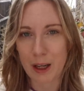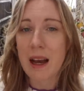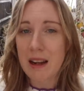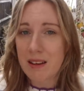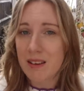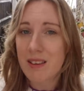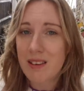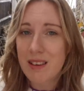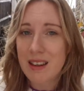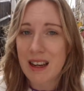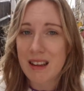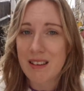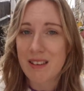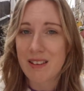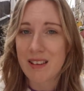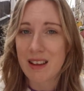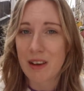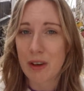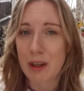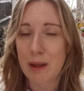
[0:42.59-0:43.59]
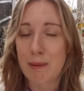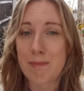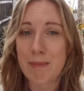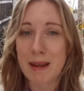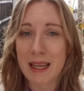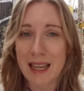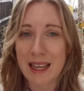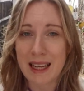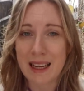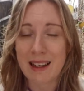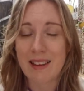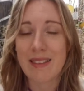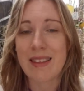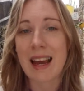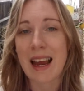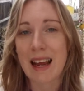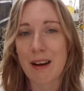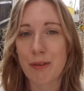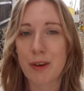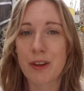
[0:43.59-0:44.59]
That doesn't necessarily mean
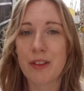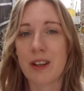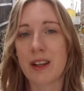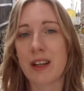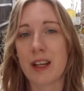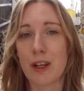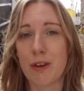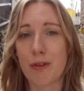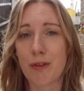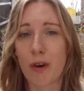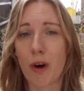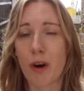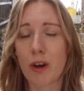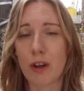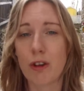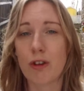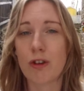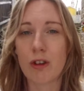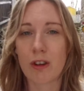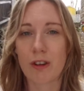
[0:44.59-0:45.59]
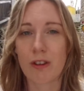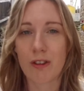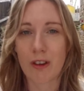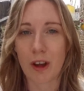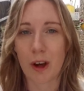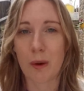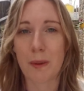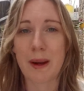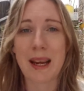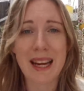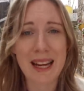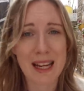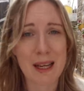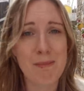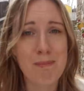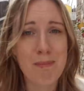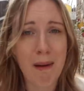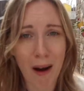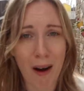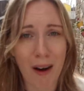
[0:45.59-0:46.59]
that everything that you've got you should sow
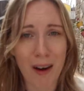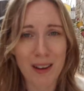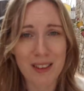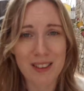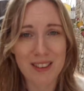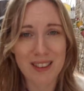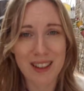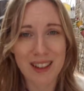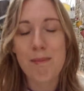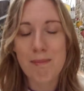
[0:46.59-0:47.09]
in March.